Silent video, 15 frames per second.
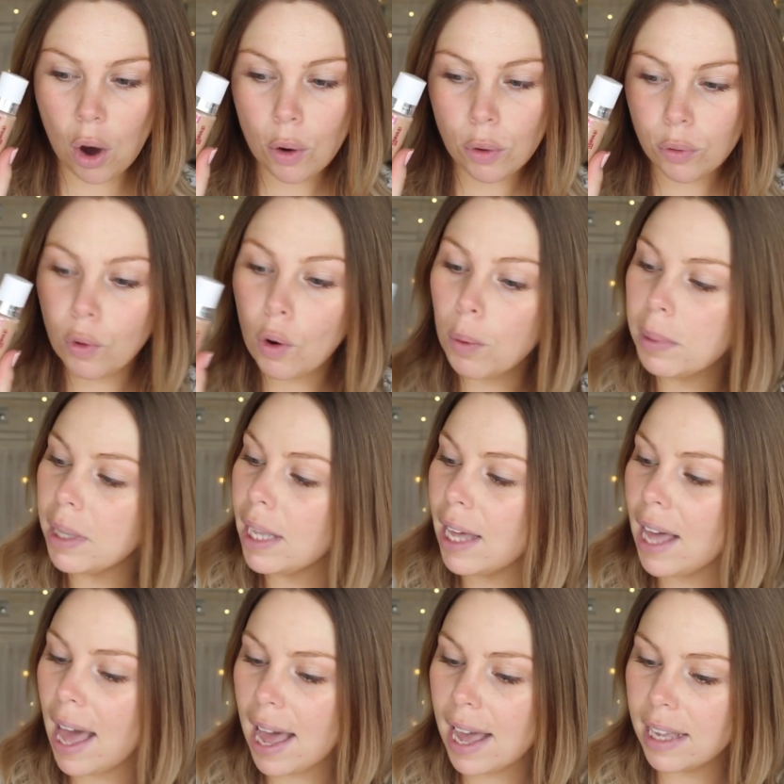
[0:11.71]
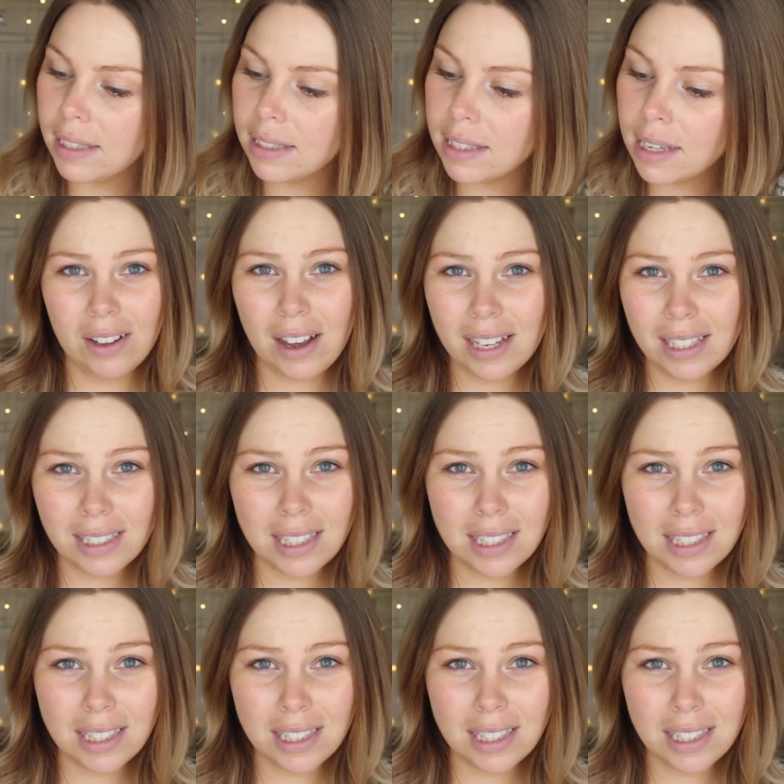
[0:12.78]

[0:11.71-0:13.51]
old formula, and guys,